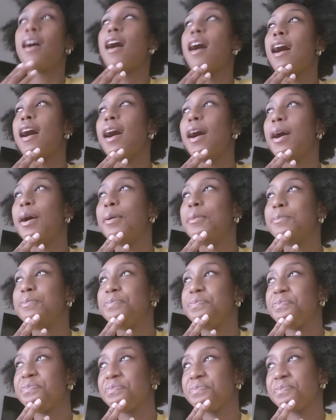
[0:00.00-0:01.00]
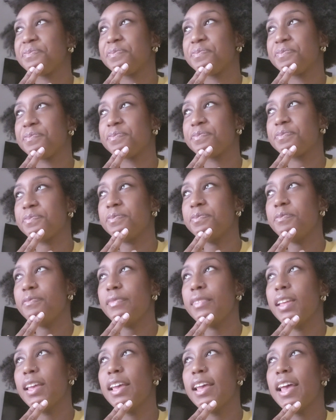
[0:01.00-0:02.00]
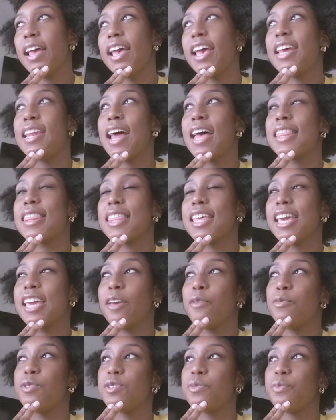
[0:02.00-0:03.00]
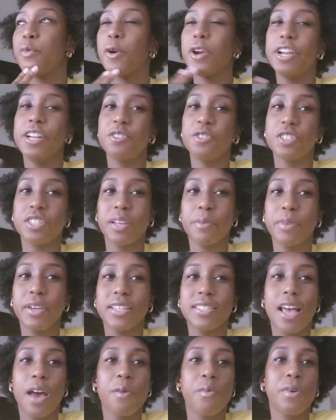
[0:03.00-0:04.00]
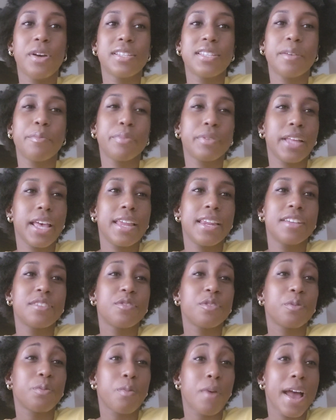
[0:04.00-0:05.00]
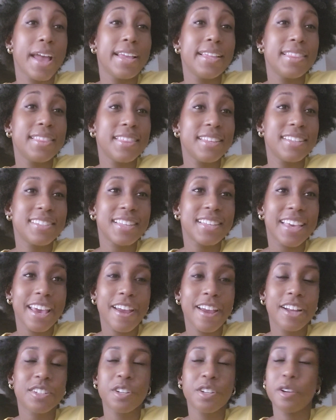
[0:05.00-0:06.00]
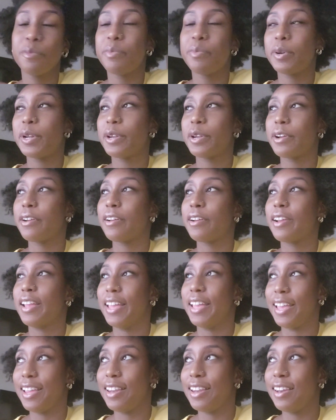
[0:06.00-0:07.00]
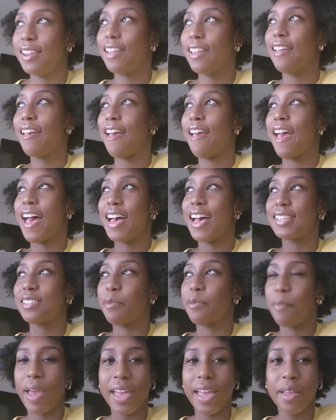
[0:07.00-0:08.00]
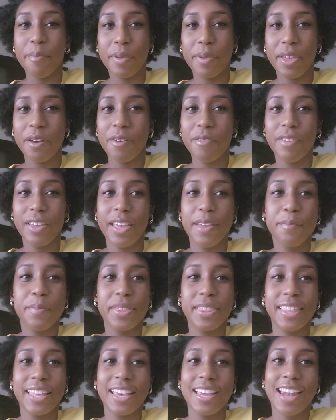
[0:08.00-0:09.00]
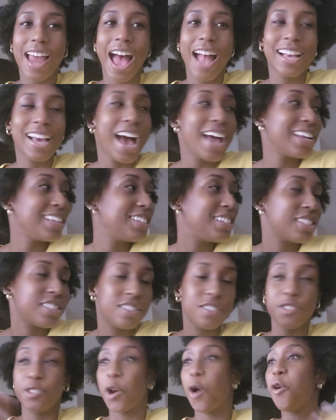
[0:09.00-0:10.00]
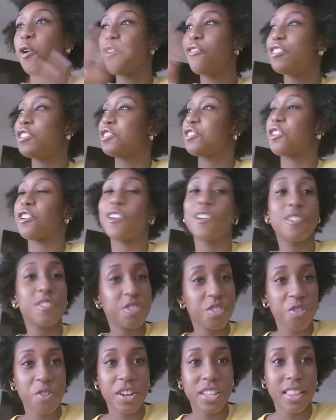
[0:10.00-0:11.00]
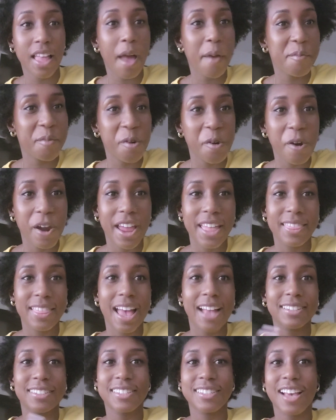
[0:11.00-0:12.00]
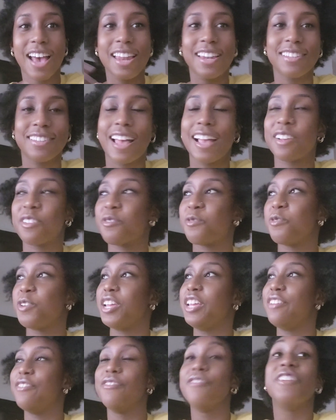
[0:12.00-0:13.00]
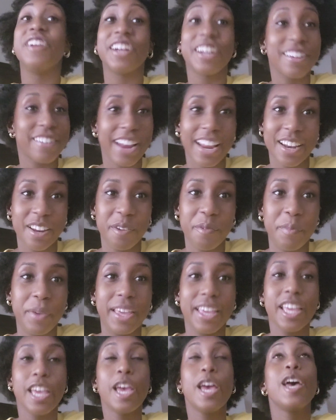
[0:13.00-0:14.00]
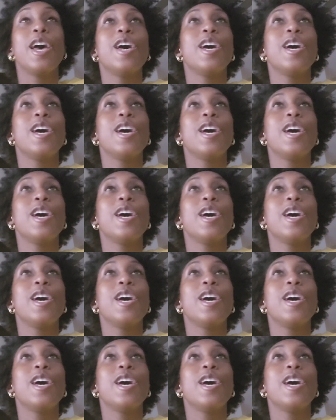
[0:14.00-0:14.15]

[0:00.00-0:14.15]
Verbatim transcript: Um, and I think it was more interesting because I wasn't planning to write this character and put her in as a main POV, but then I kind of just dove into her storyline more and that just kind of like reinvigorated me.